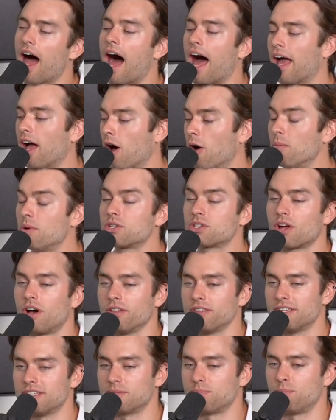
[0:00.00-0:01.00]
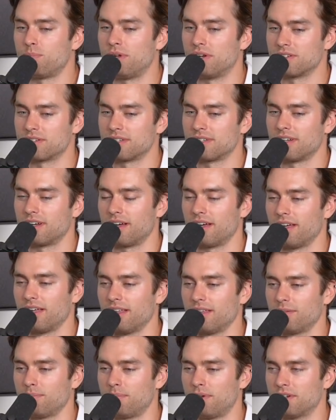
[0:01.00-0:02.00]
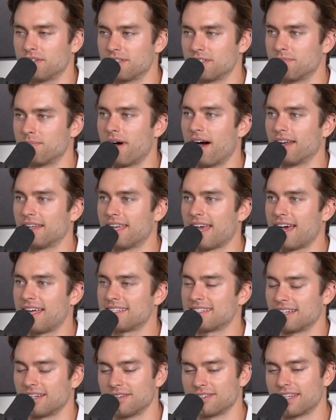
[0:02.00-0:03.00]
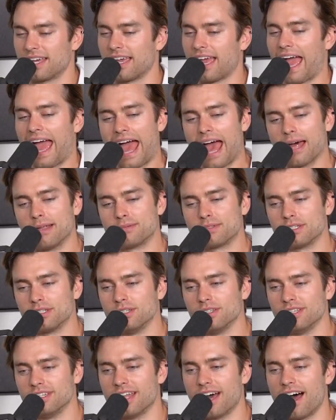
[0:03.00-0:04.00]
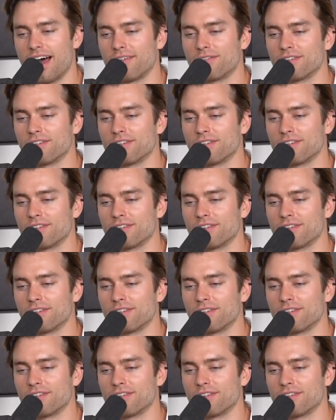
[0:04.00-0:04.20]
I almost called this Pierson's podcast, and I was like, absolutely not, for